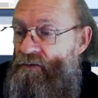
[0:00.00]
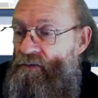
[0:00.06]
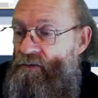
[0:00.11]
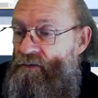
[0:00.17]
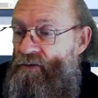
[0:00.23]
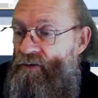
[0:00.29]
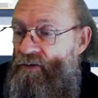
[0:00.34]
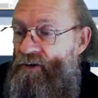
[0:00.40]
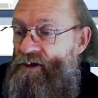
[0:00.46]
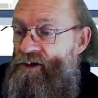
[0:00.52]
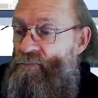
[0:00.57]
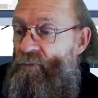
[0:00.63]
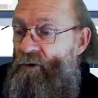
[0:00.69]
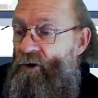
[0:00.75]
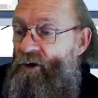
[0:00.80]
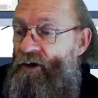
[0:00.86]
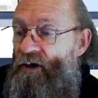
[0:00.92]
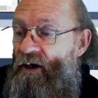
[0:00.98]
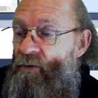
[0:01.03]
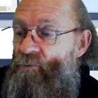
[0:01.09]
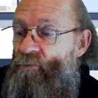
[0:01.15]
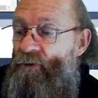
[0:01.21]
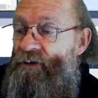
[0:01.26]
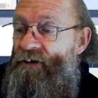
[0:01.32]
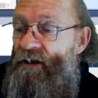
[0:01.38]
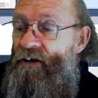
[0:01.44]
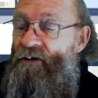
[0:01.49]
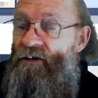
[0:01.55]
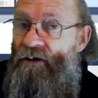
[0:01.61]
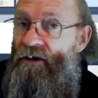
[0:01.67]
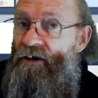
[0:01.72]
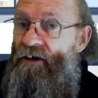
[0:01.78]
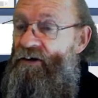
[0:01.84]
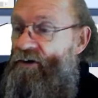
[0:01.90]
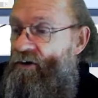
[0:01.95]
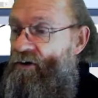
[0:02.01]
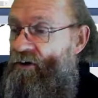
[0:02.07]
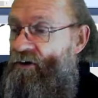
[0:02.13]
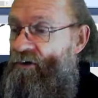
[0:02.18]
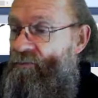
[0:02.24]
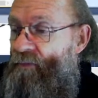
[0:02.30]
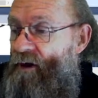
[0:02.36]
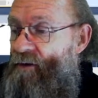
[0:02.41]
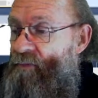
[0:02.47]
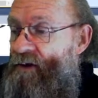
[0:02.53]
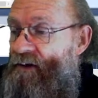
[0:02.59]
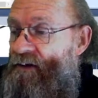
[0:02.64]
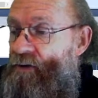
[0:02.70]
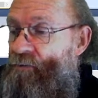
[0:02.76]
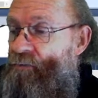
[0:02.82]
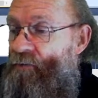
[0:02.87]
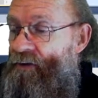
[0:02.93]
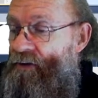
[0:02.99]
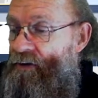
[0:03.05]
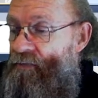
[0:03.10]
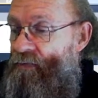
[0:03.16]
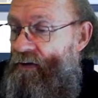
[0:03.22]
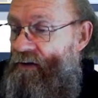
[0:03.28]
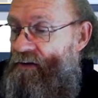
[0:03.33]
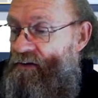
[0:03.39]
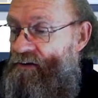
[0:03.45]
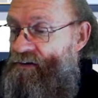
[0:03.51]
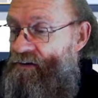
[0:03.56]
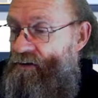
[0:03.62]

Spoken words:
So this program will now run on maybe a different event.